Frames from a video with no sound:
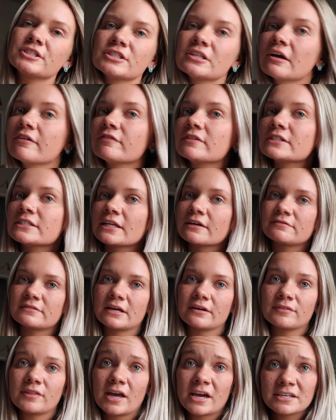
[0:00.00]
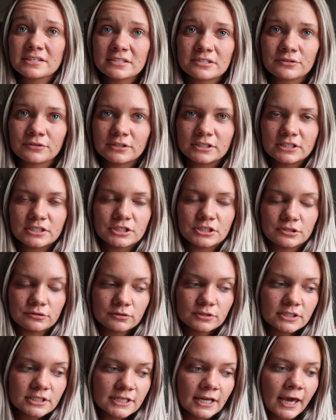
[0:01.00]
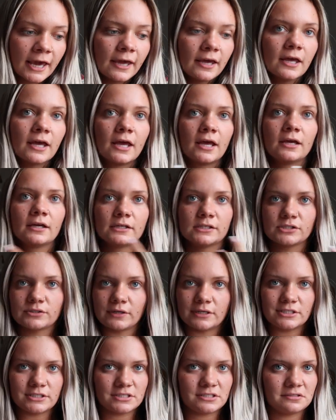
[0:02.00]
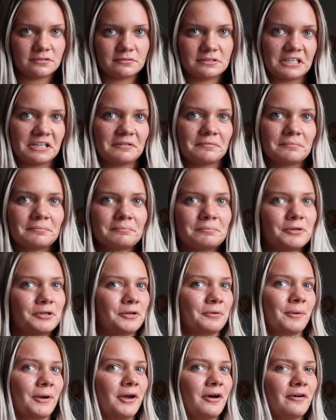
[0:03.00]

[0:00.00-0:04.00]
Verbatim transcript: stuff is left out that I still need to use today, so I just didn't put it away